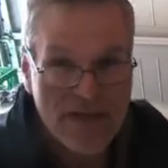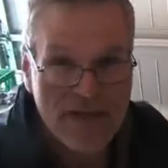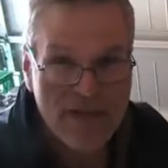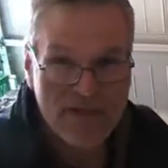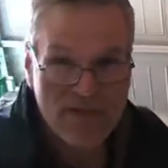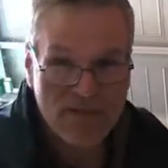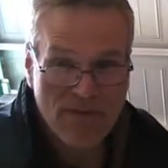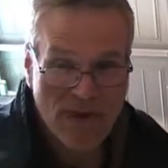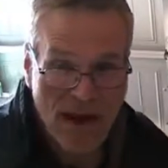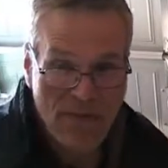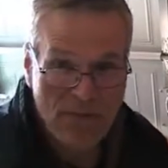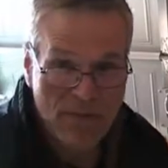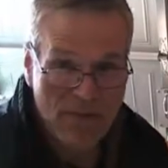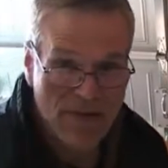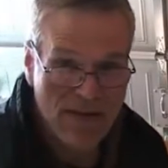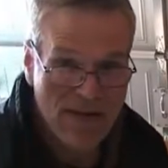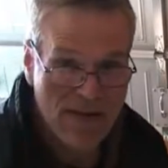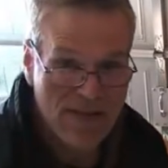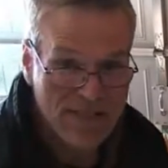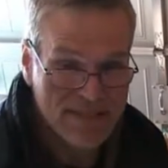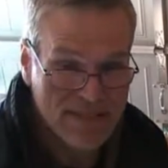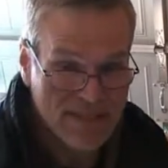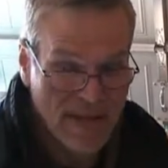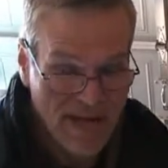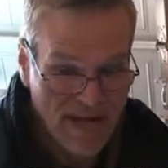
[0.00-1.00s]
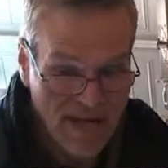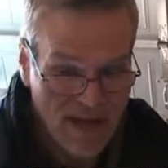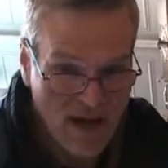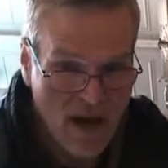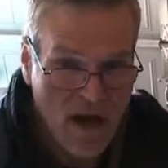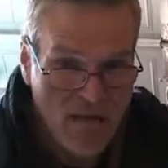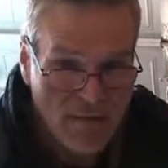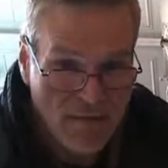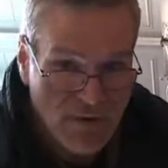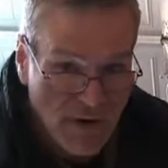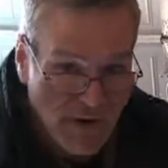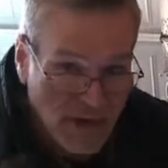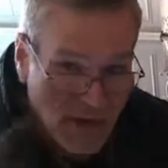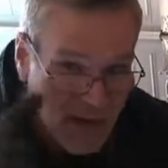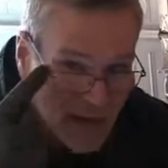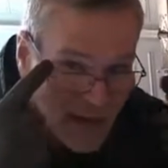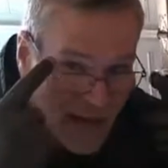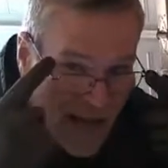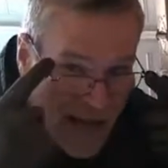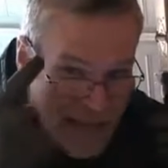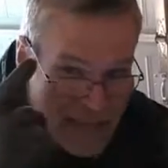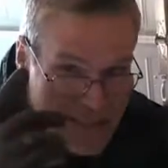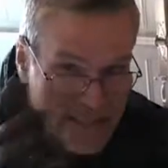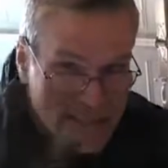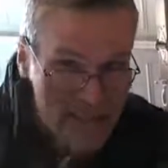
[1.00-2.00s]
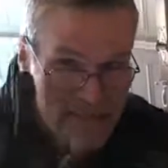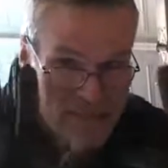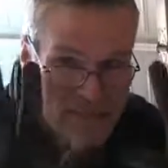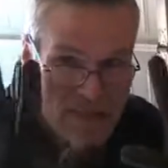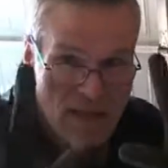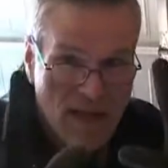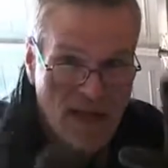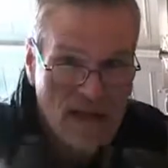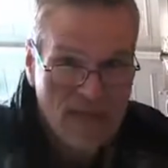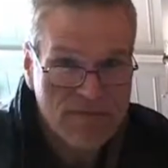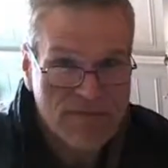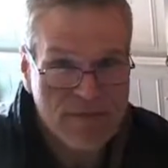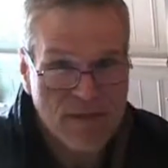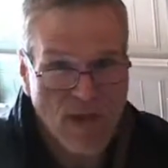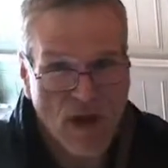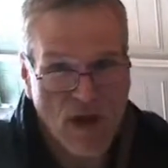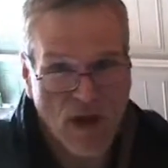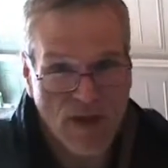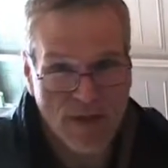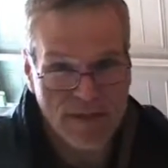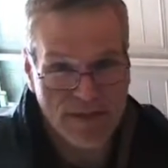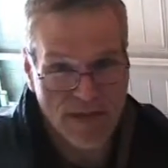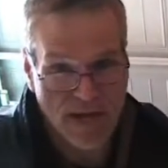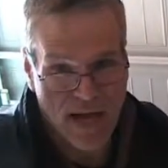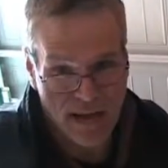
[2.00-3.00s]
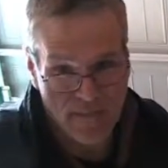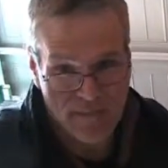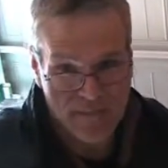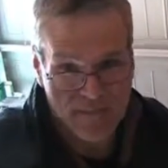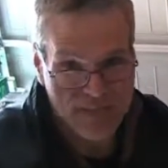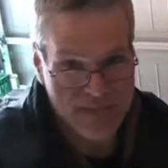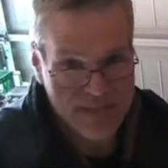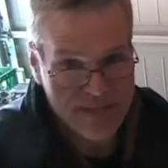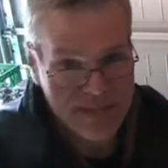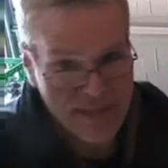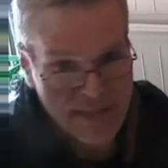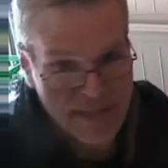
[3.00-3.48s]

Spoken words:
Scrapper Green signing off. Glasses, gloves, all the time. See you